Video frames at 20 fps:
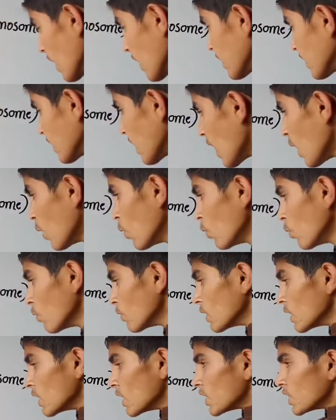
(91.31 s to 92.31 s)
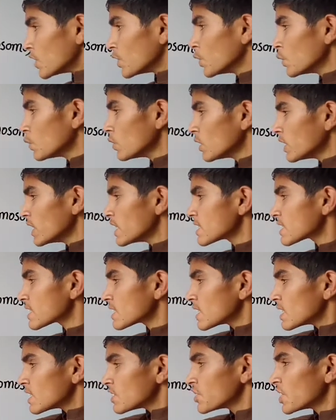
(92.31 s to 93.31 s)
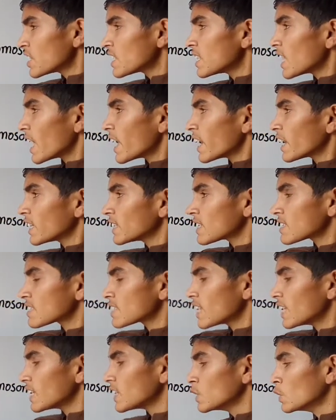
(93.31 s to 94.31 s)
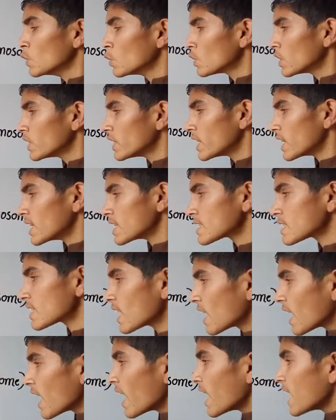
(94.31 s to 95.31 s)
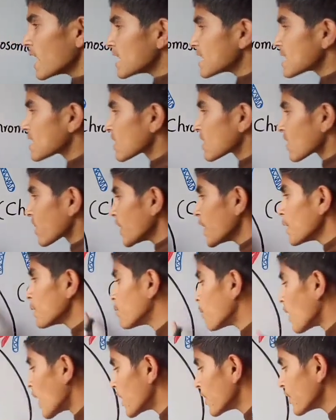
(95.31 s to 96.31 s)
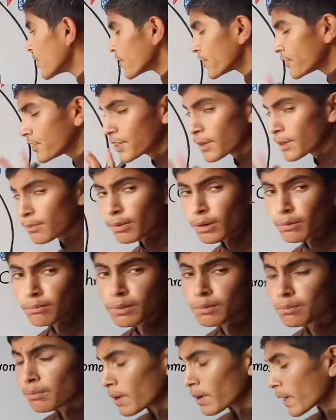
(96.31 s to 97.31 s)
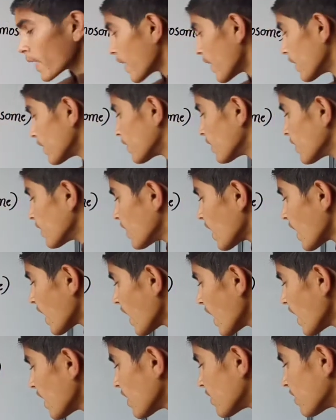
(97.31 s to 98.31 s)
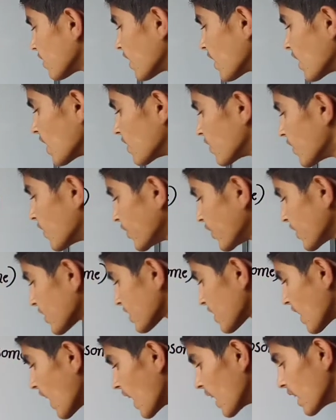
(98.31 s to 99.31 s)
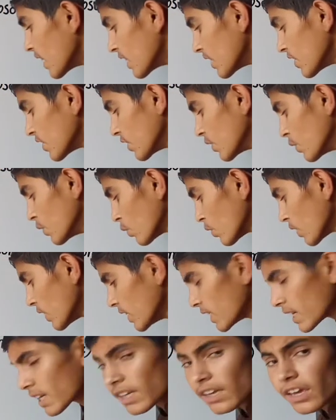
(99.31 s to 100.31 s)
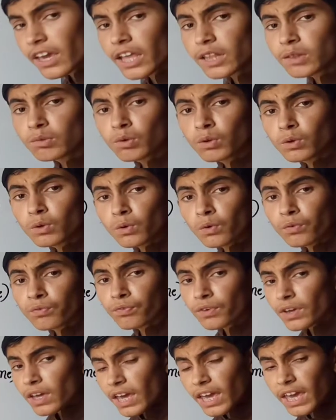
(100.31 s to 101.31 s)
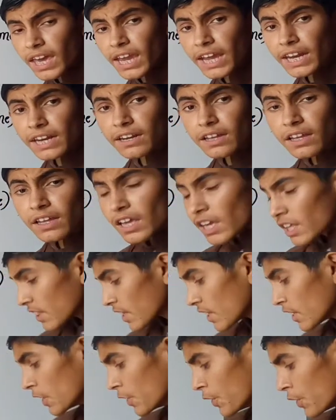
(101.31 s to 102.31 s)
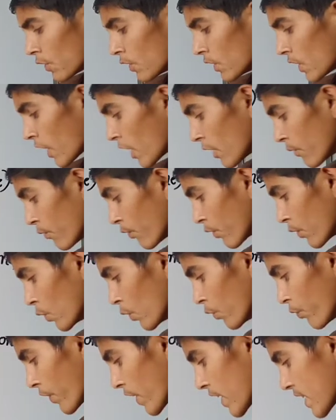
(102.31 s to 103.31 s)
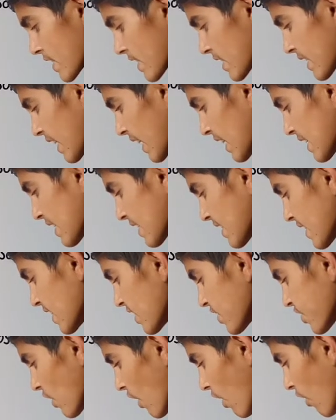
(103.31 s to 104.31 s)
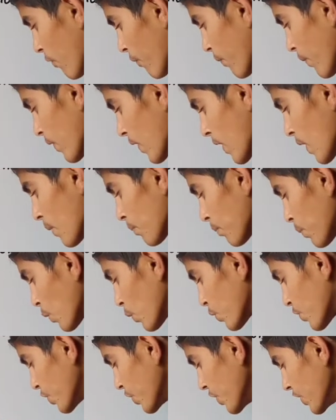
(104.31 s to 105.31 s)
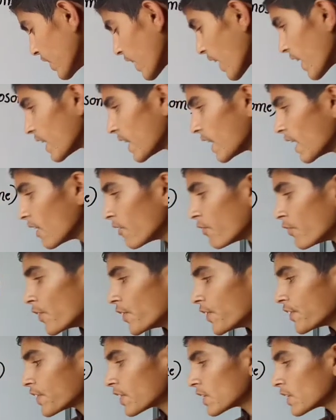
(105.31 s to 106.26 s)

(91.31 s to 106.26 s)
Now, nucleus, just like the cell nucleus, is wrapped by double membrane, and that is called nuclear envelope. And the nuclear envelope is consists of protein and lipid.